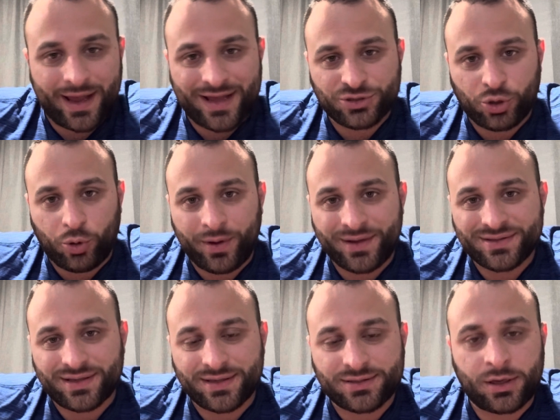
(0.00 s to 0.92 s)
As
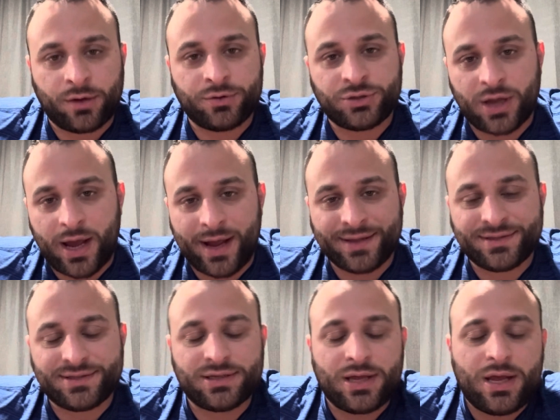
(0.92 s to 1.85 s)
always, let's go
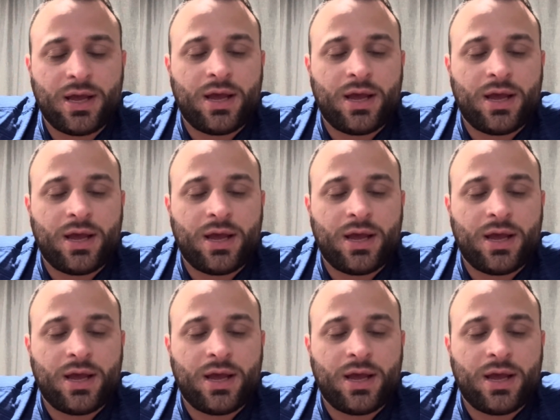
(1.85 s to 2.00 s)
Giants.